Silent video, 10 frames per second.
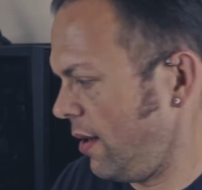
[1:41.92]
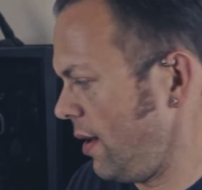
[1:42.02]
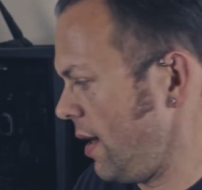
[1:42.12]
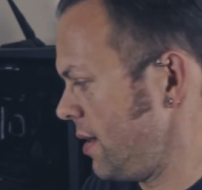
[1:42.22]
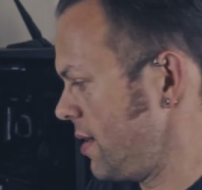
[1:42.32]

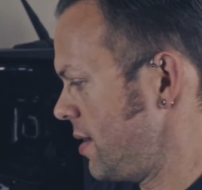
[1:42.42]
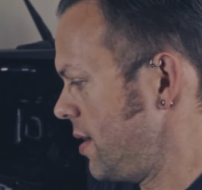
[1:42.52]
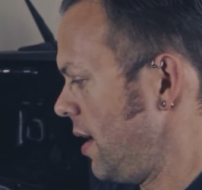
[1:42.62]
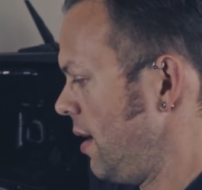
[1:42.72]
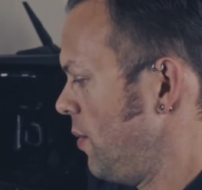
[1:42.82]
let's
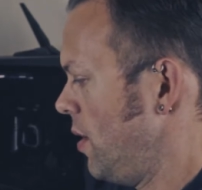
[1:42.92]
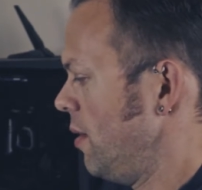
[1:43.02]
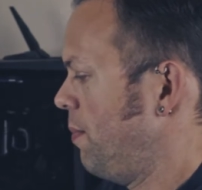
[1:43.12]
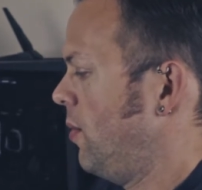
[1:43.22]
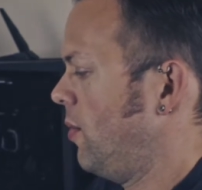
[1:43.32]
see what
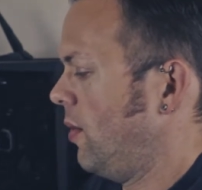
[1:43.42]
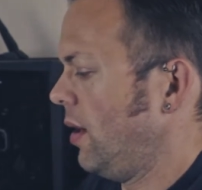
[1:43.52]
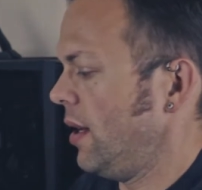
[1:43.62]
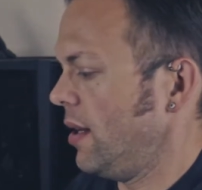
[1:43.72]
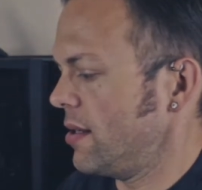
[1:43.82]
the
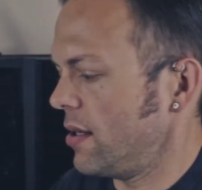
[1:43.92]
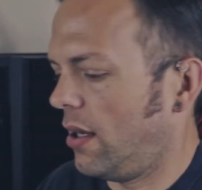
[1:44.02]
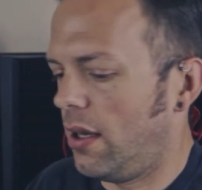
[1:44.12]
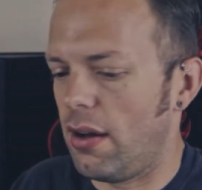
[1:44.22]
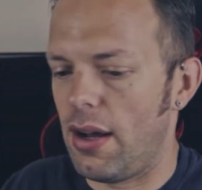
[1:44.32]
pour is
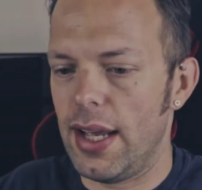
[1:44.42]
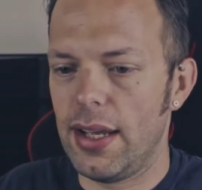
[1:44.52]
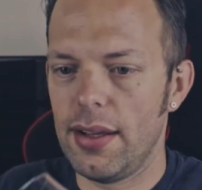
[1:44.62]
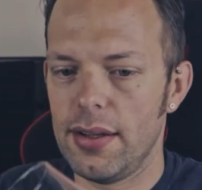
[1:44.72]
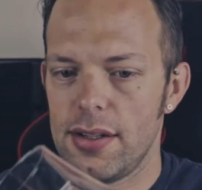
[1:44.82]

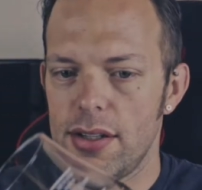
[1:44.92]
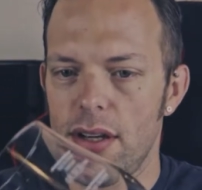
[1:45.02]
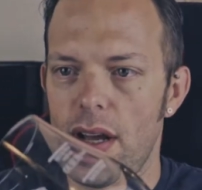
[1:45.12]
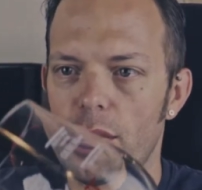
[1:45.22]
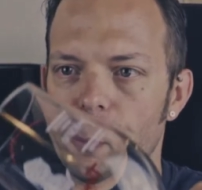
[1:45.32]
like.
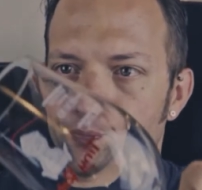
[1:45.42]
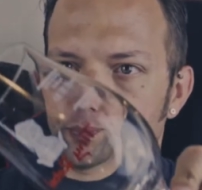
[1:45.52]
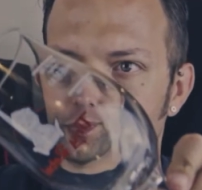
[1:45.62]
So,